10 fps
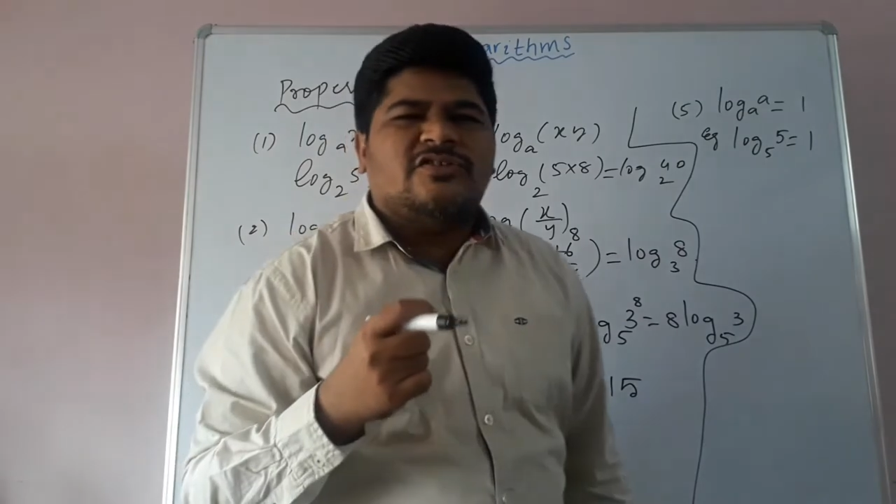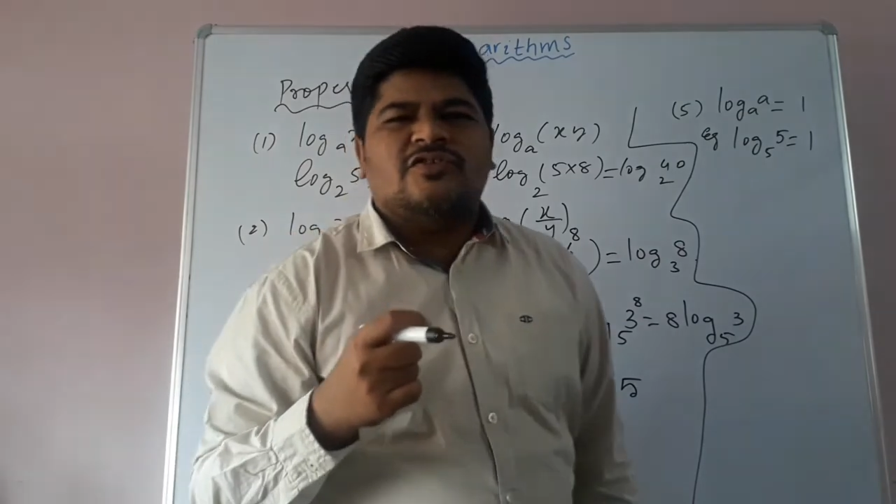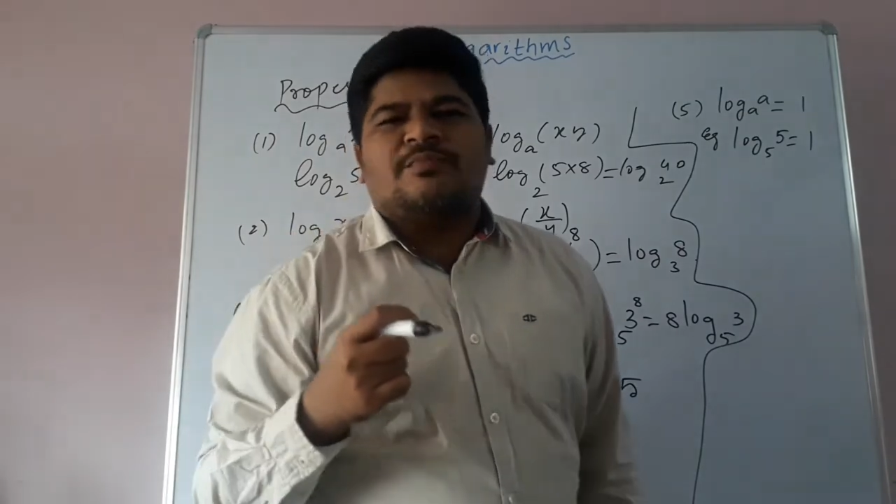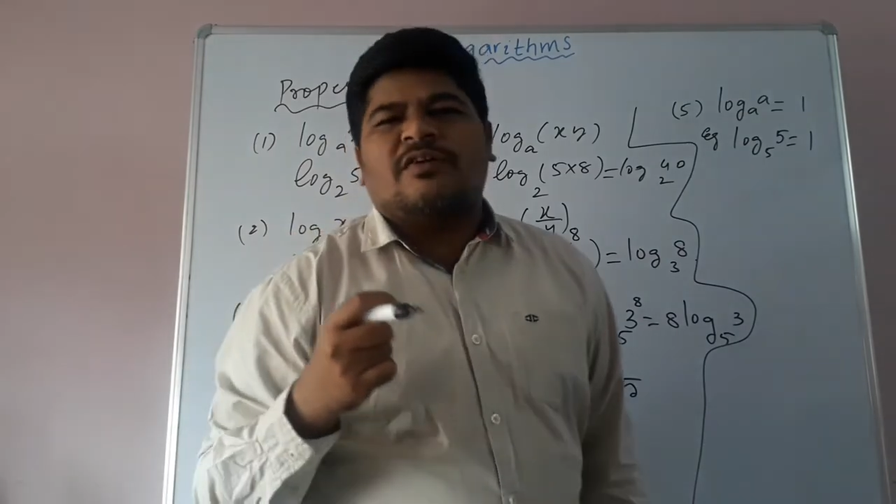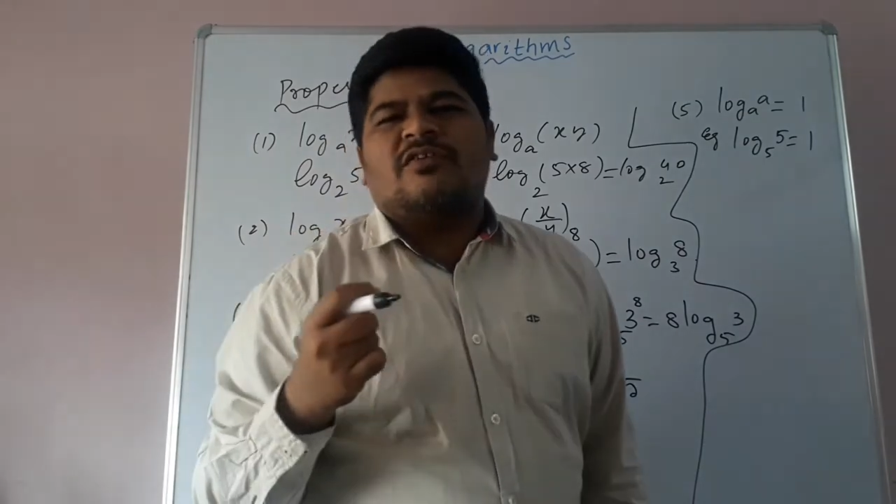to
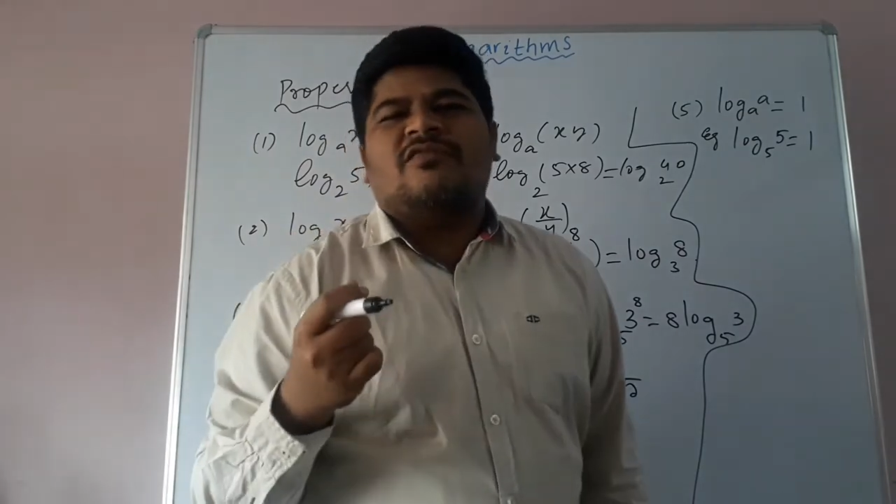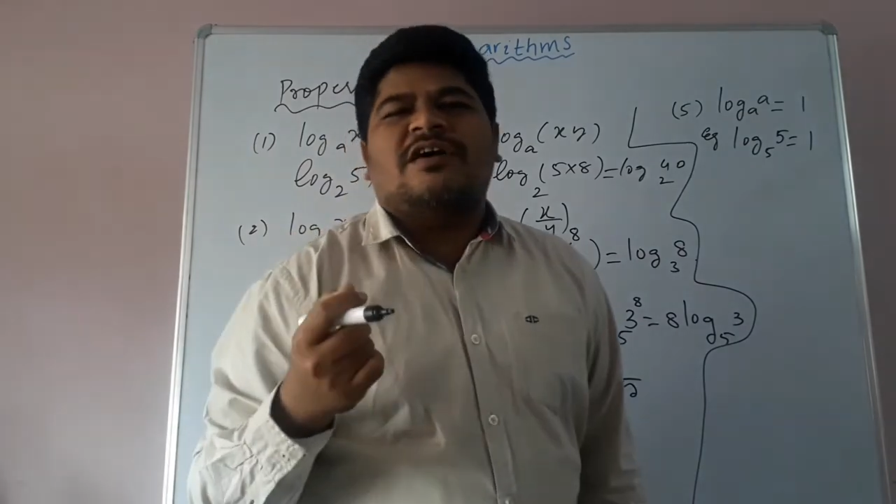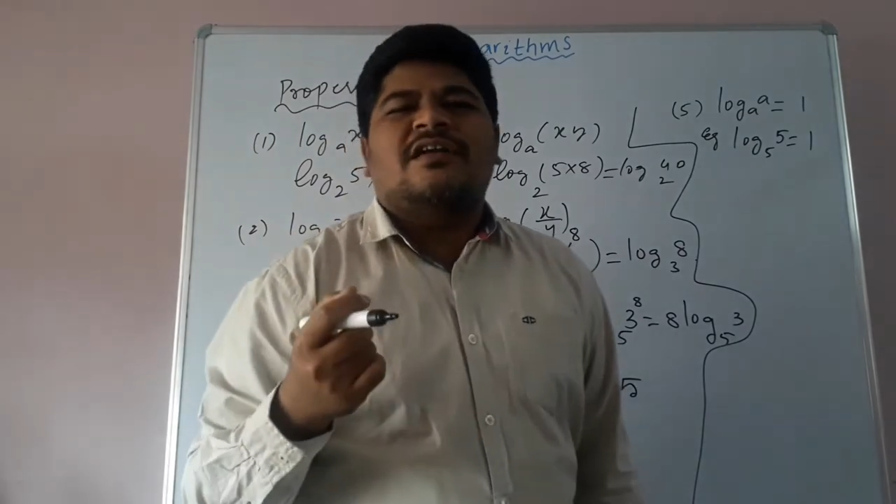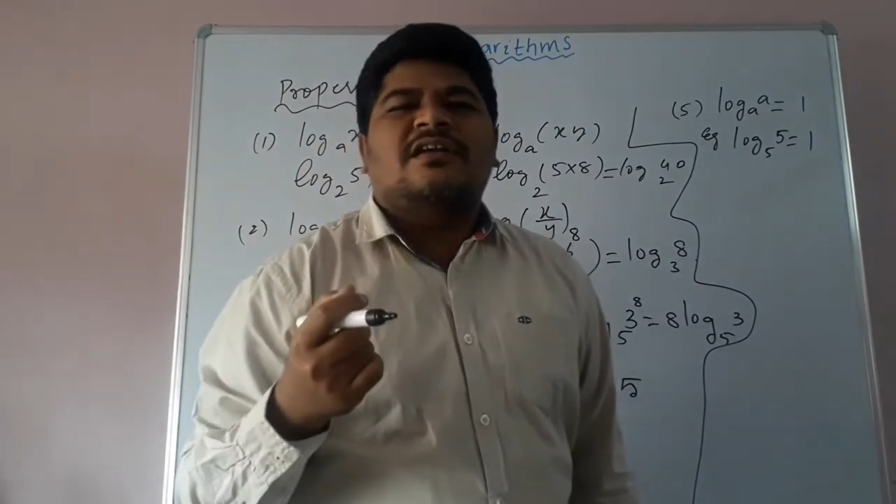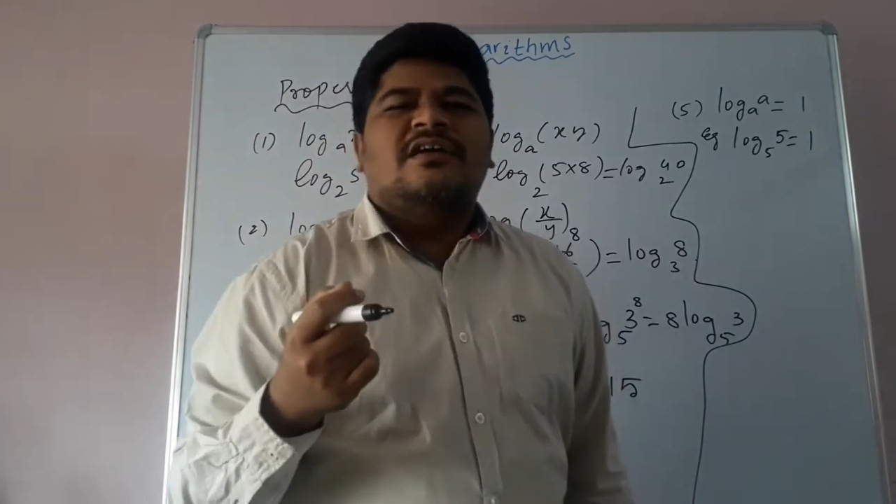power
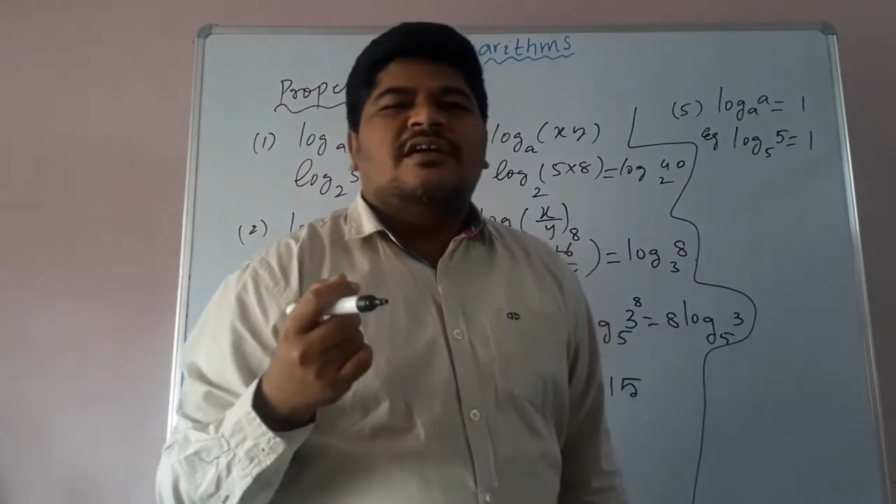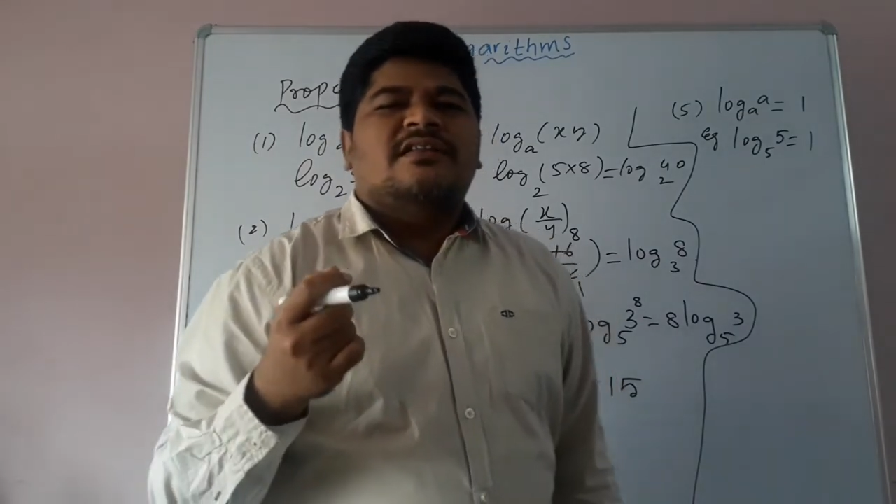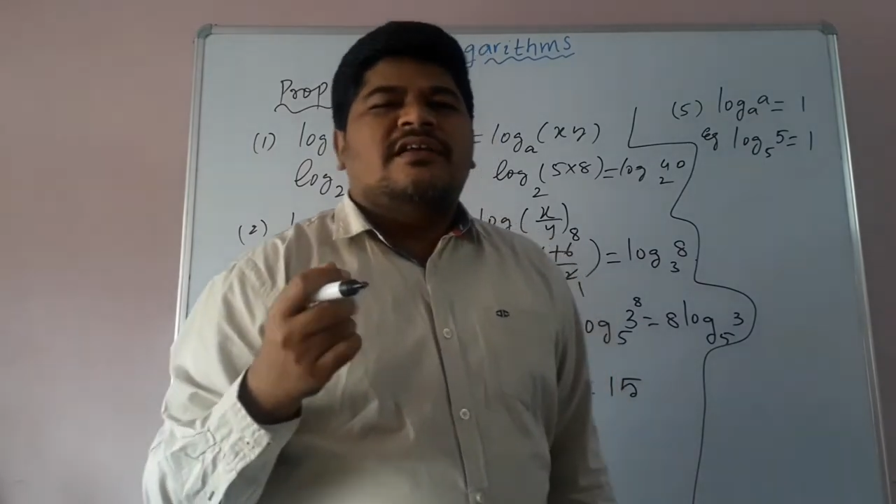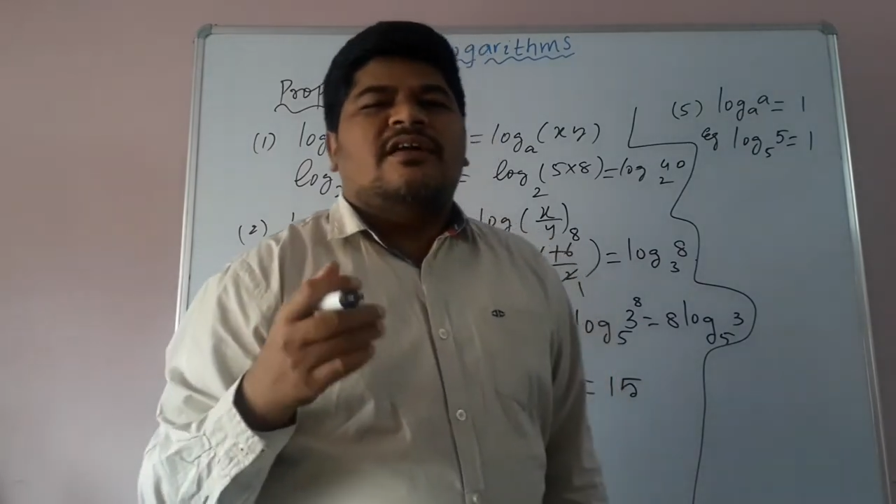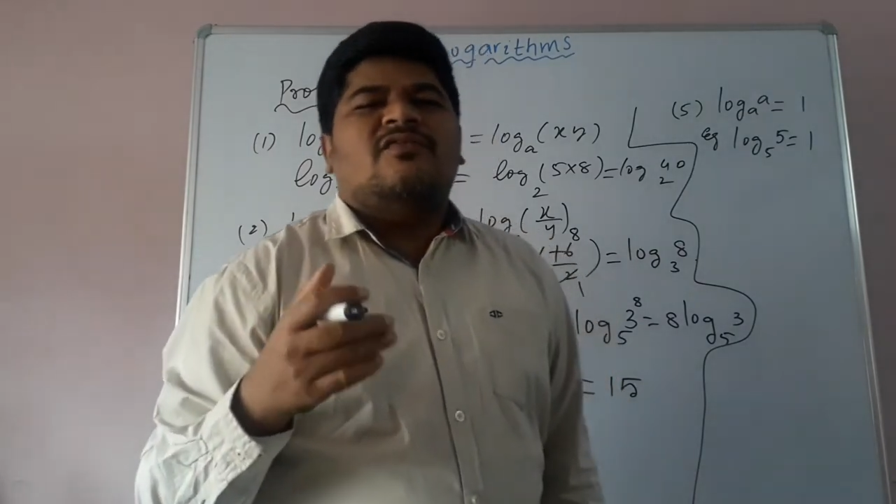1,
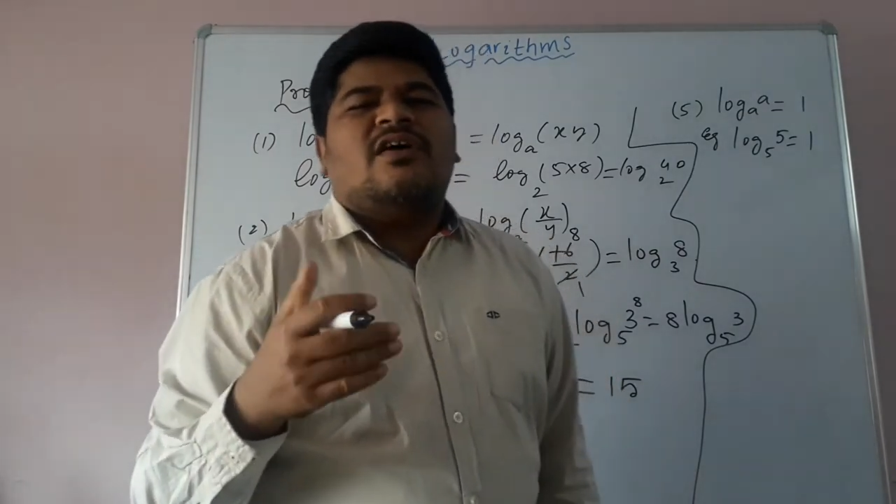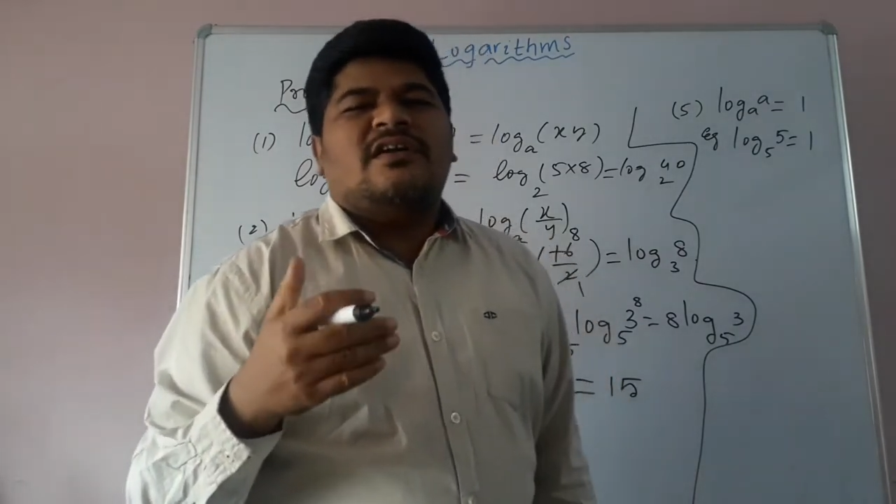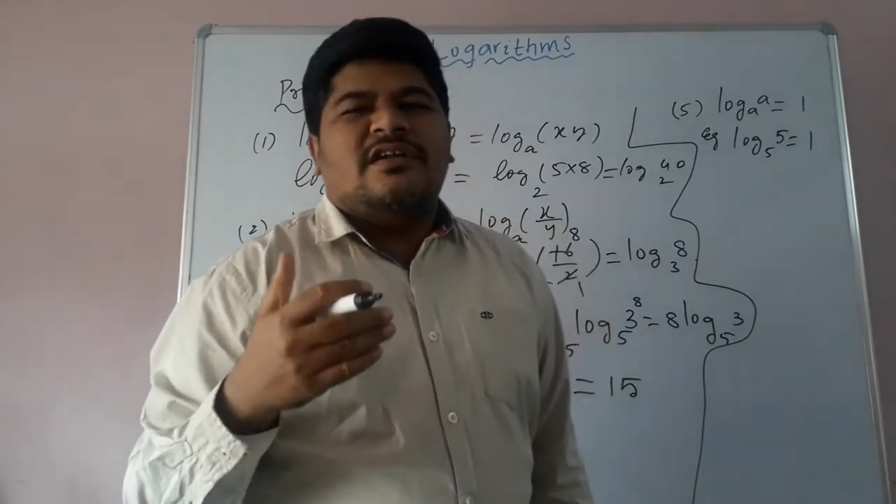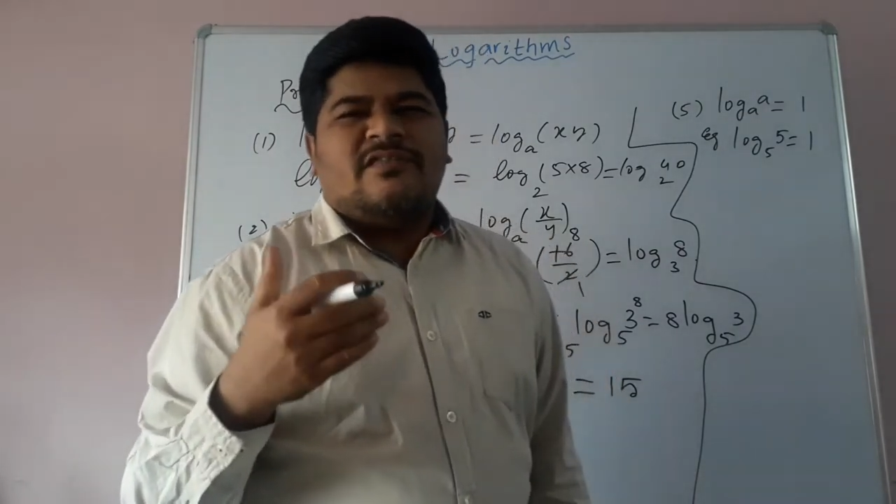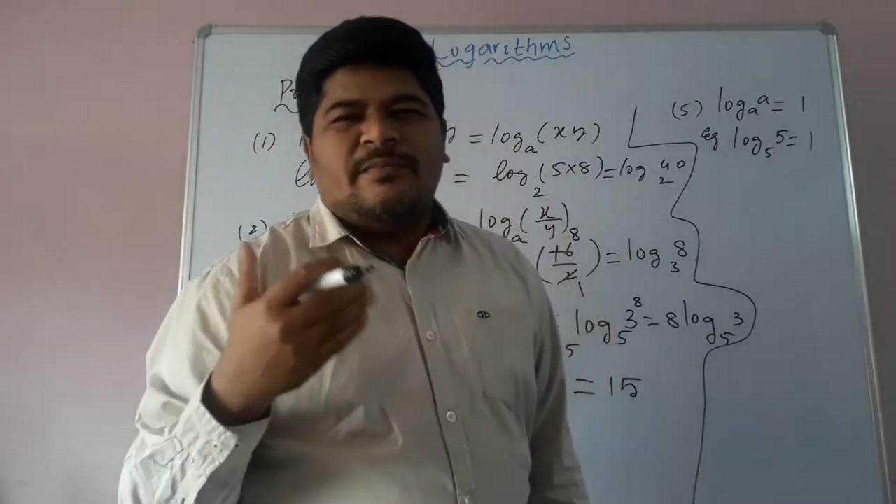then what
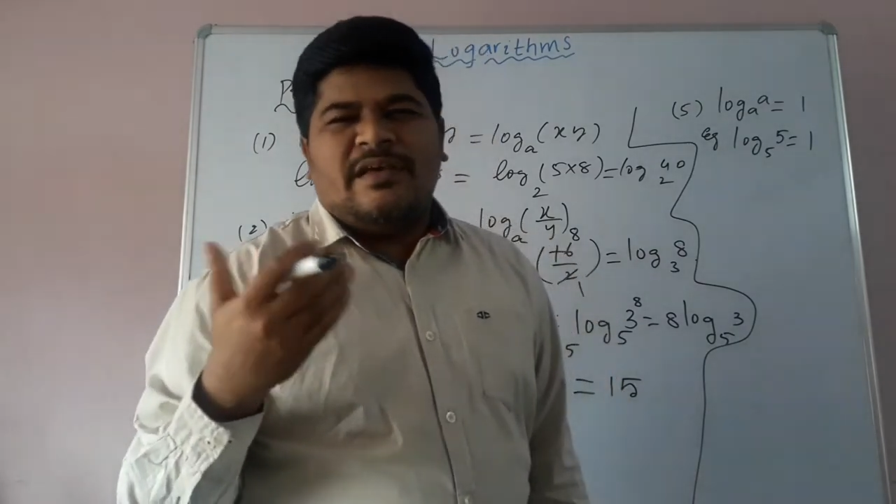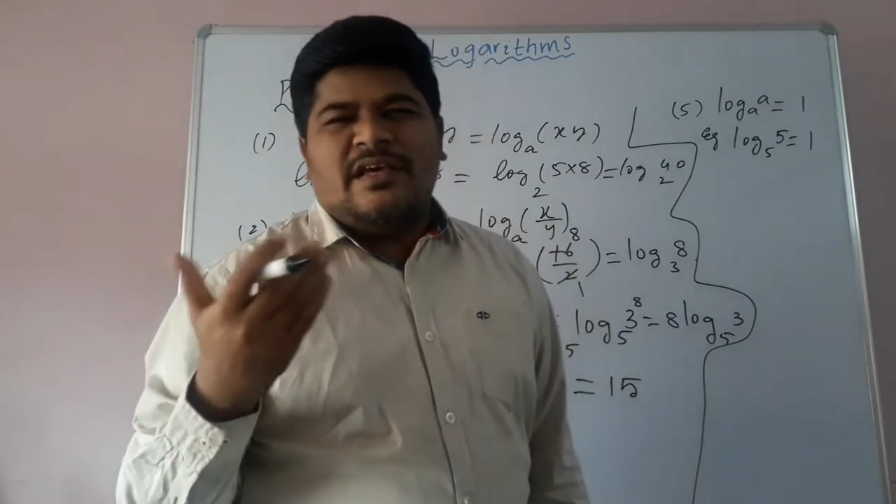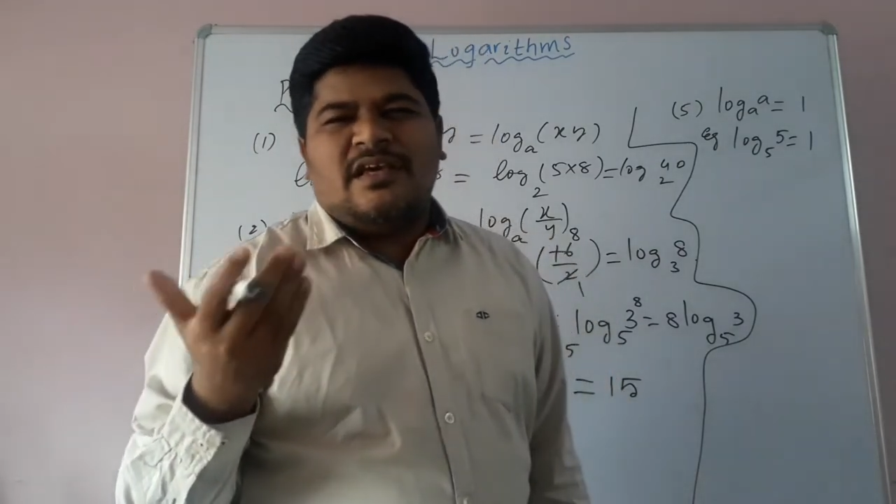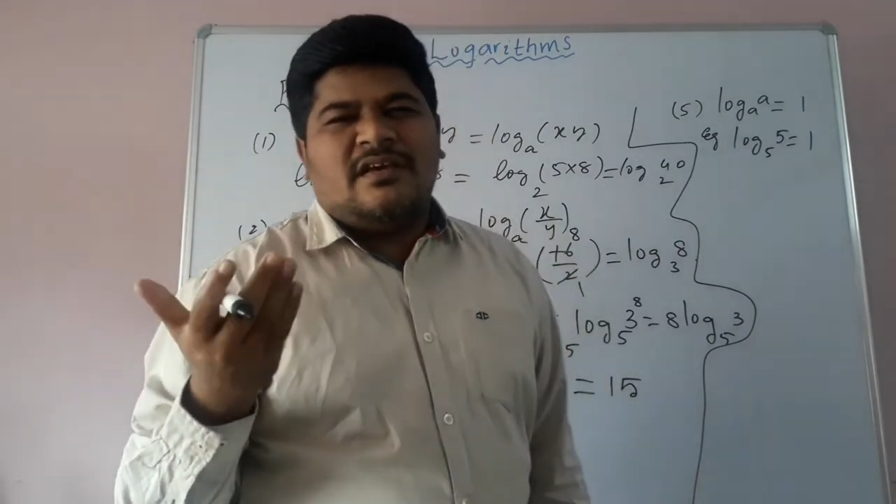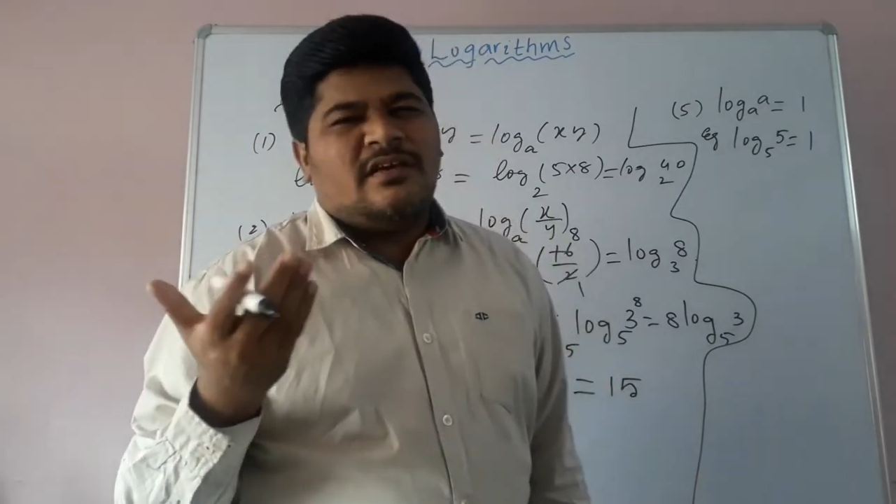it will be